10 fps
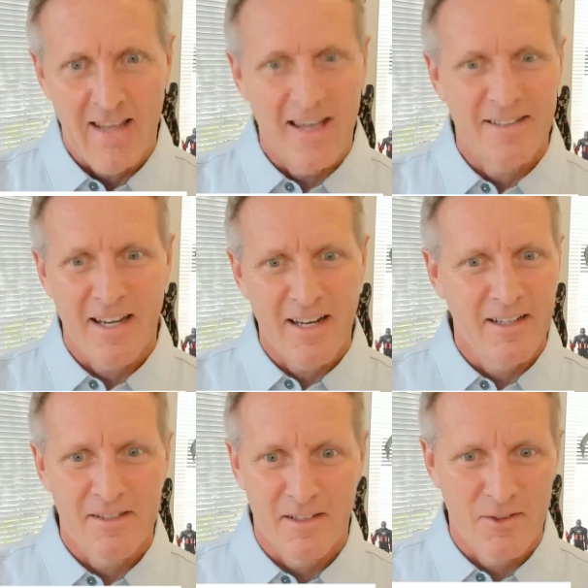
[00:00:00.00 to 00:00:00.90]
And that
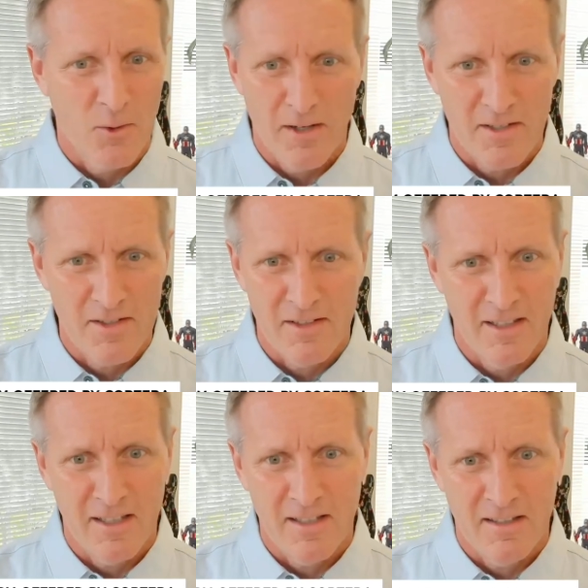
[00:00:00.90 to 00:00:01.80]
data is
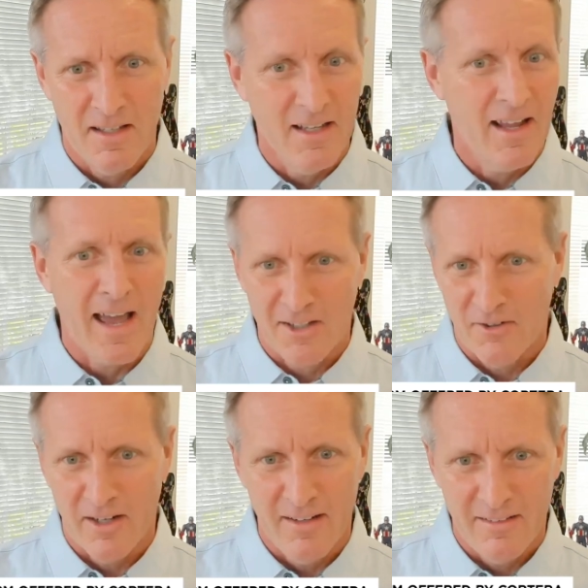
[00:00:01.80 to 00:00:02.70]
notoriously
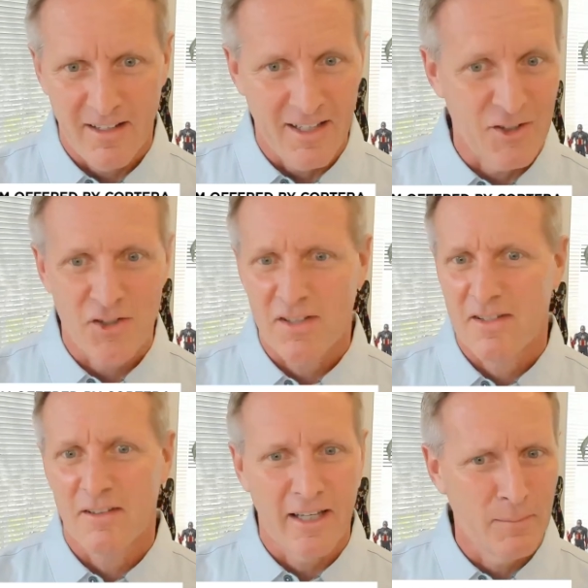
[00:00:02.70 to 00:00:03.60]
inaccurate, and it's
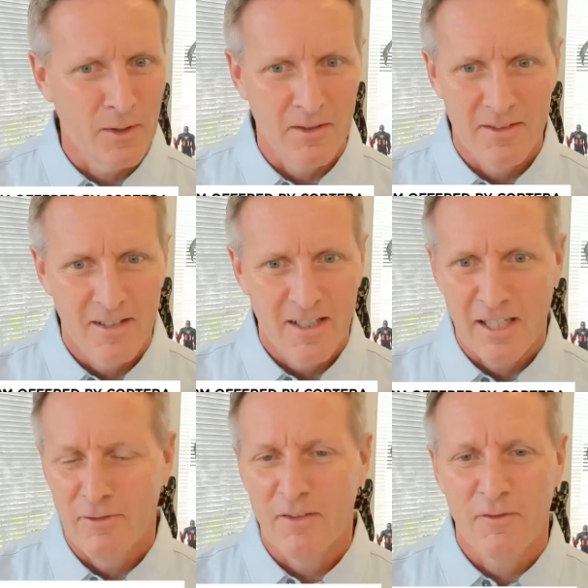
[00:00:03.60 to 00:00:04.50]
just a label.
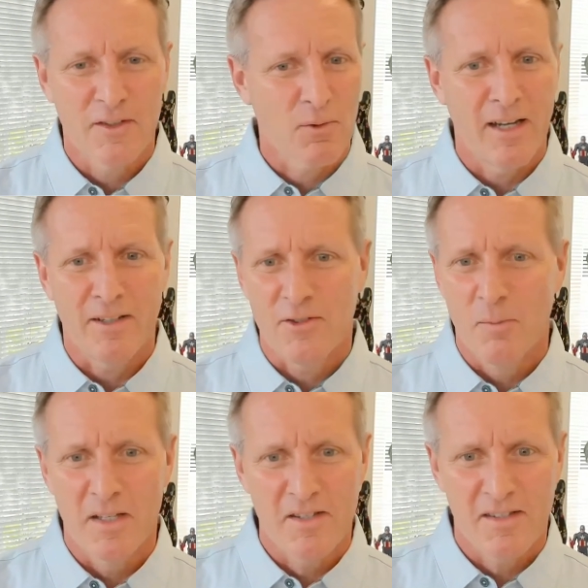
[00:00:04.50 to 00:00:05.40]
Even if it's right,
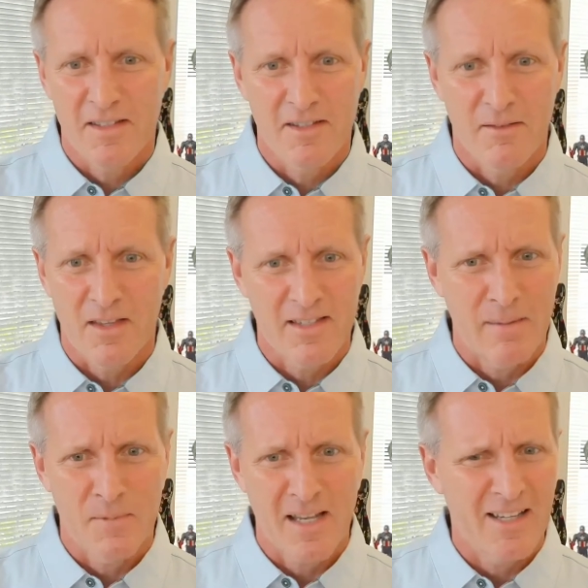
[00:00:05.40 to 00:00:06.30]
two businesses of the
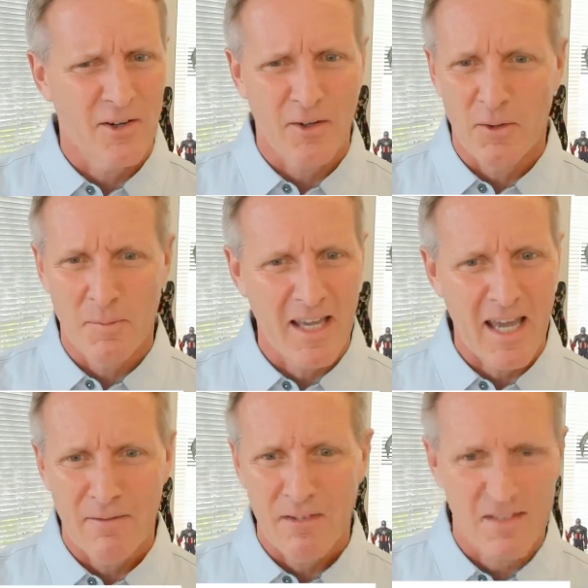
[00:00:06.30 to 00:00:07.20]
same size aren't going to
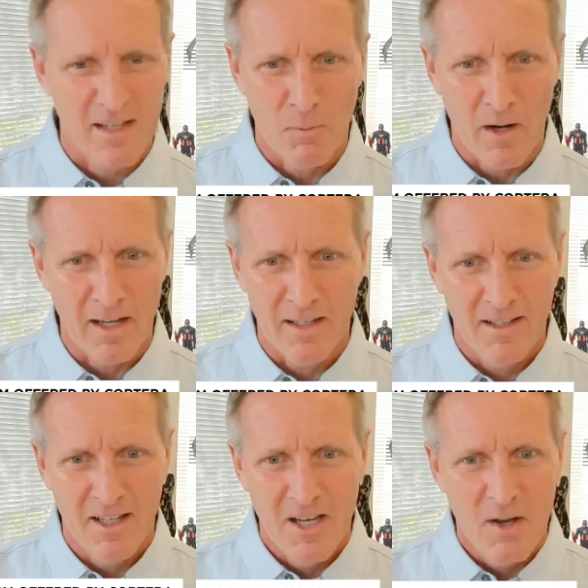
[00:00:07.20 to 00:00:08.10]
behave the same way.
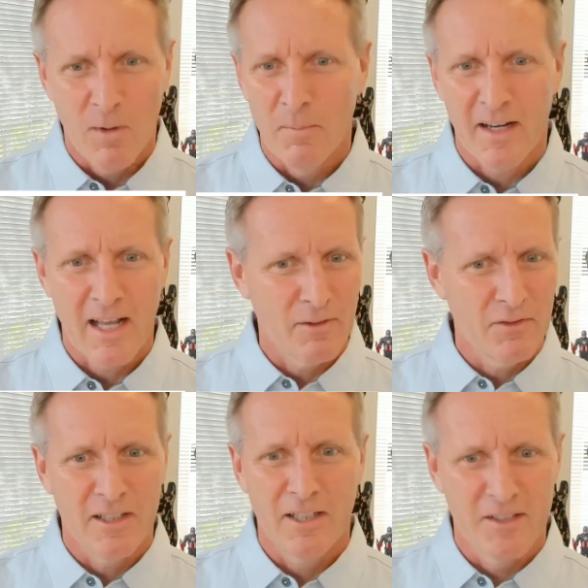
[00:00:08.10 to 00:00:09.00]
One might have a
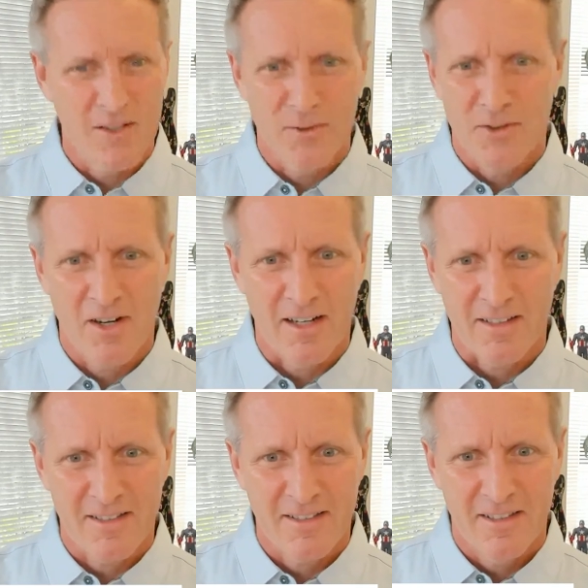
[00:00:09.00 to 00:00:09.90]
fleet of its own
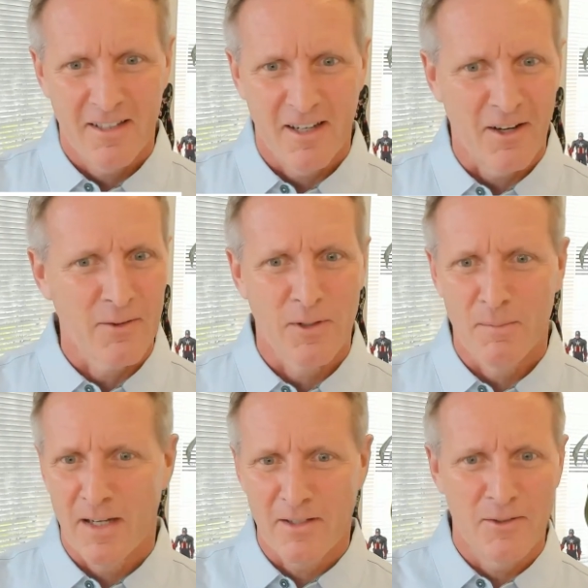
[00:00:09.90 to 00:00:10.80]
trucks. Another
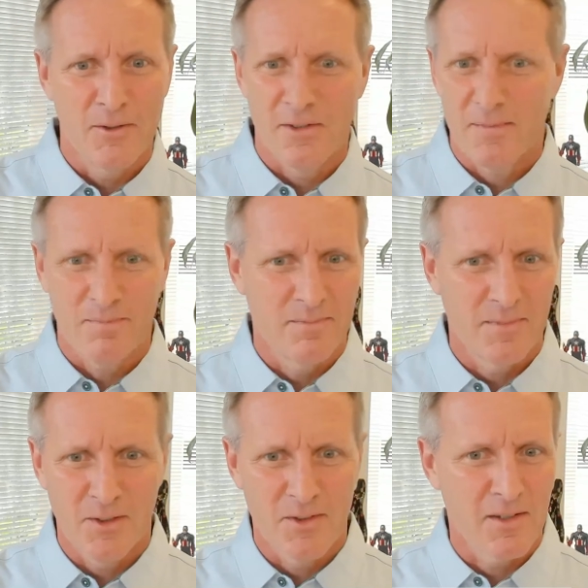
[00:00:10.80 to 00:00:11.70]
one might use
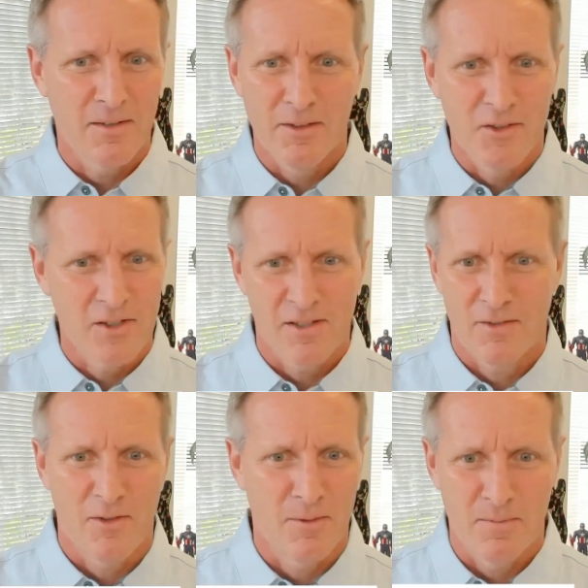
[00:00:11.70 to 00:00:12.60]
use a
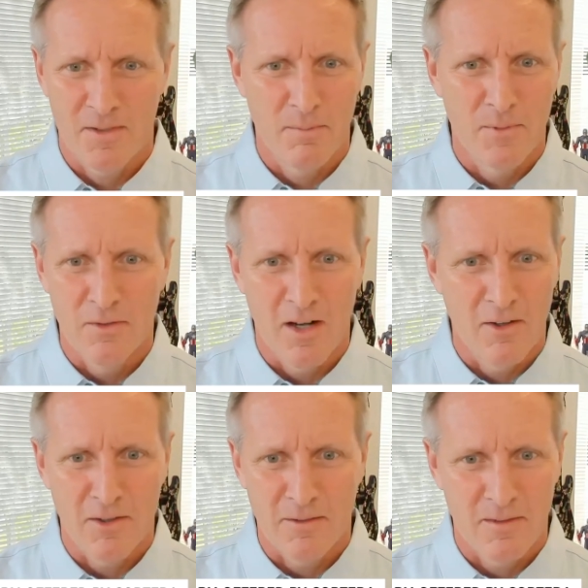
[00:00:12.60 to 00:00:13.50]
logistics firm to move
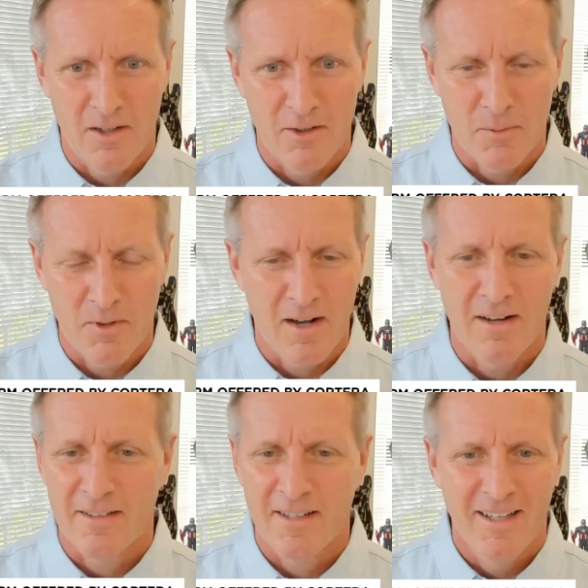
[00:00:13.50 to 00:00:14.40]
all their all their
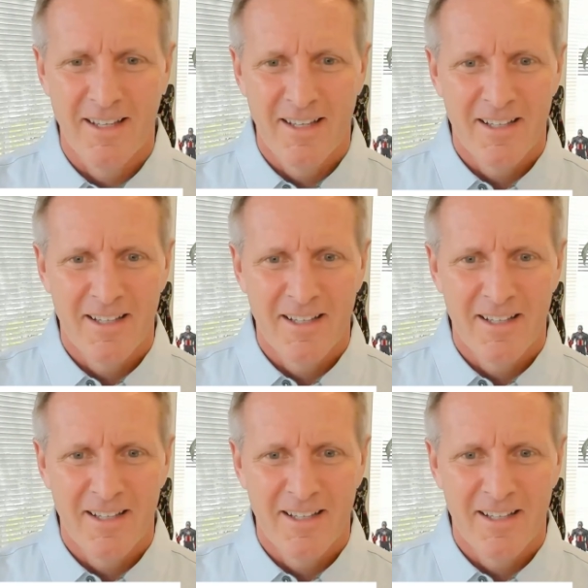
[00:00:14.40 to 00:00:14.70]
product.